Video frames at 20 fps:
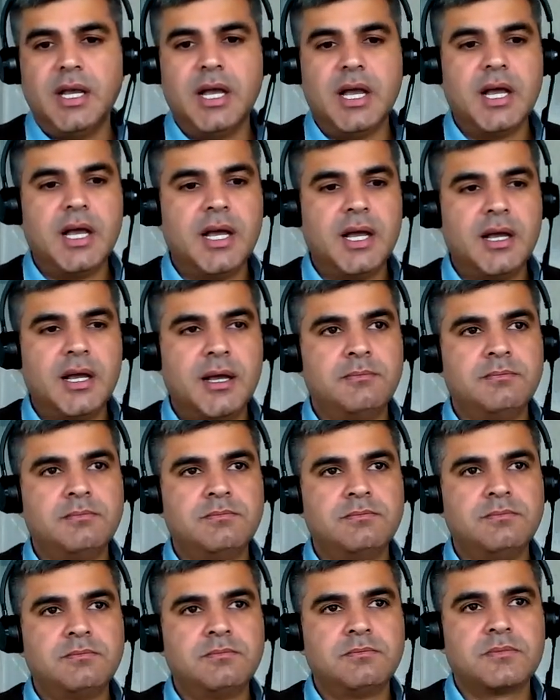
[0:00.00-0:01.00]

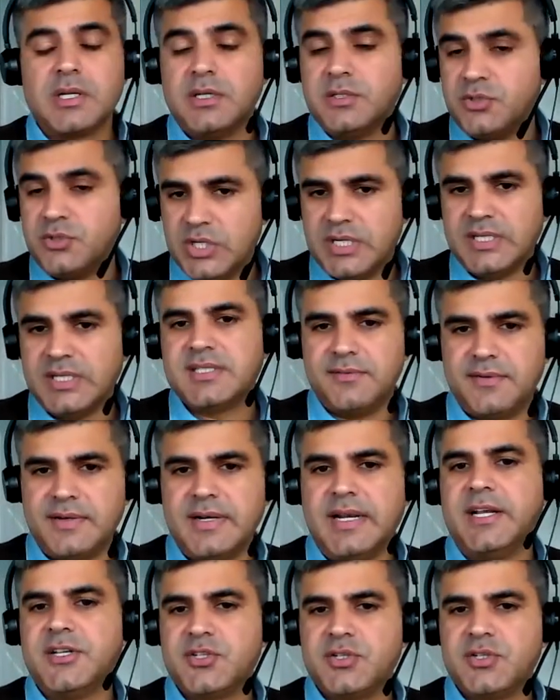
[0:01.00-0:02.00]
um, just a
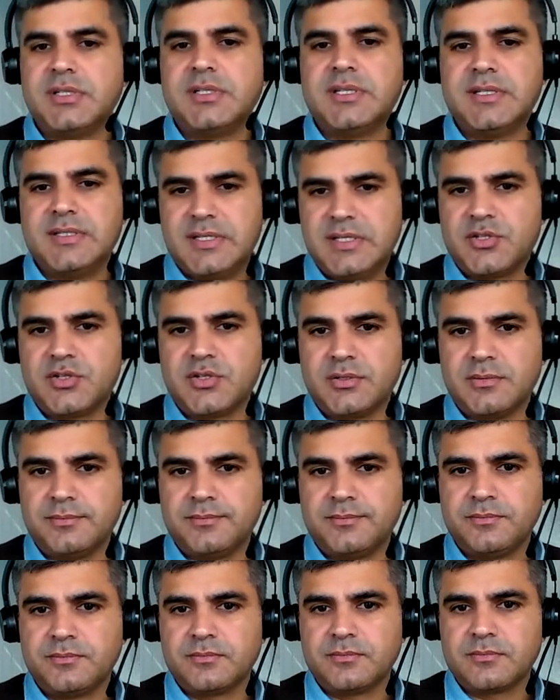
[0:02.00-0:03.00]
financial decision?